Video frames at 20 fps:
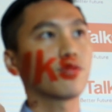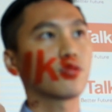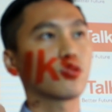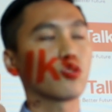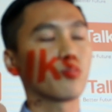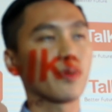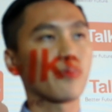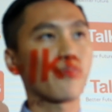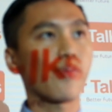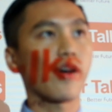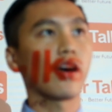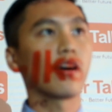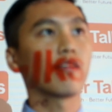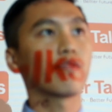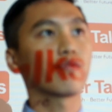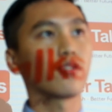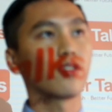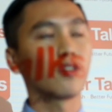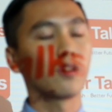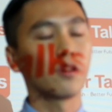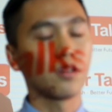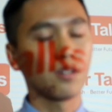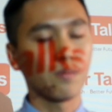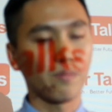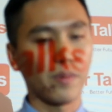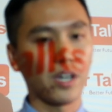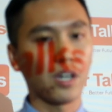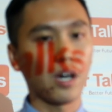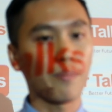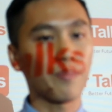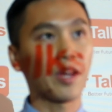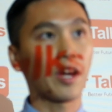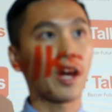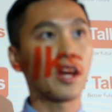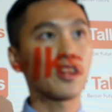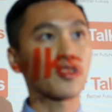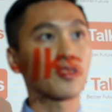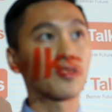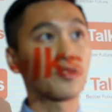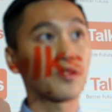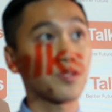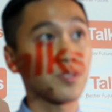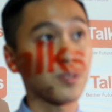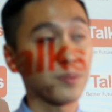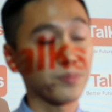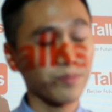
to prepare for my applications.